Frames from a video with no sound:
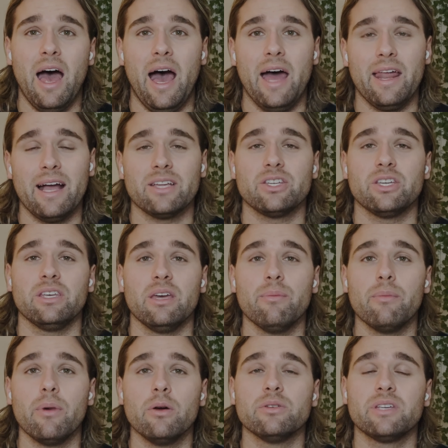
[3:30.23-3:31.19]
and actually
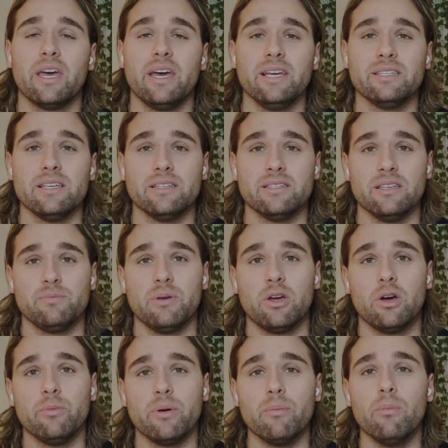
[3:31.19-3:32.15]
in most cases, it's
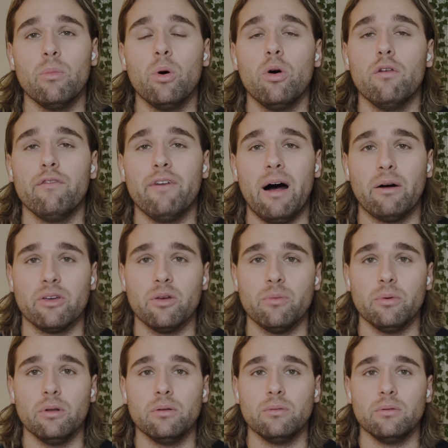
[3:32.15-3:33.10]
becoming more
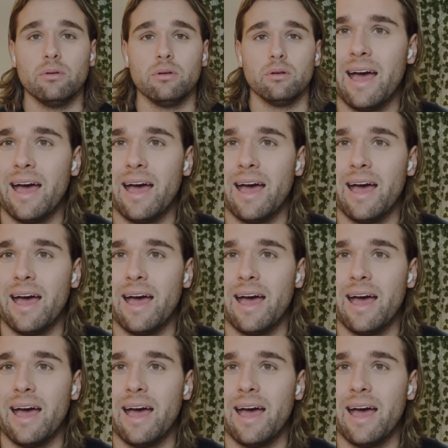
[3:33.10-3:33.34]
valuable.